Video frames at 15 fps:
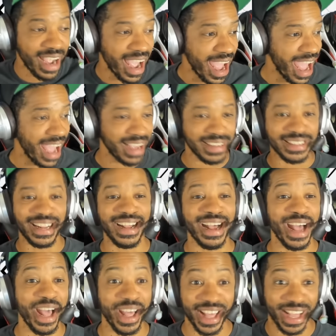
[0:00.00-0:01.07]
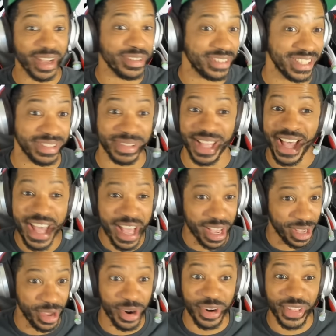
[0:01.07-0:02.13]
and
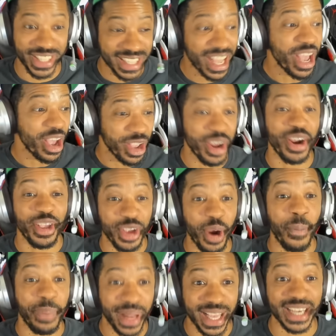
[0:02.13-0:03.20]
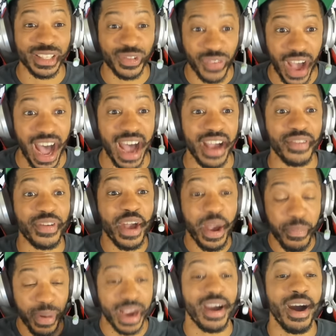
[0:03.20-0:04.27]
you're the your your P S five
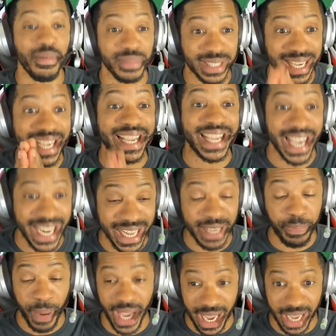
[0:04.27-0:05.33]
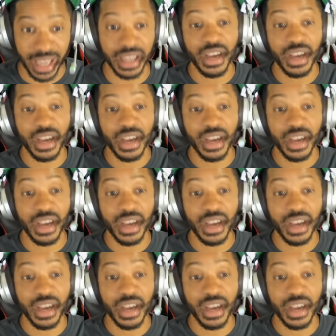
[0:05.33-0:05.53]
becomes a guinea pig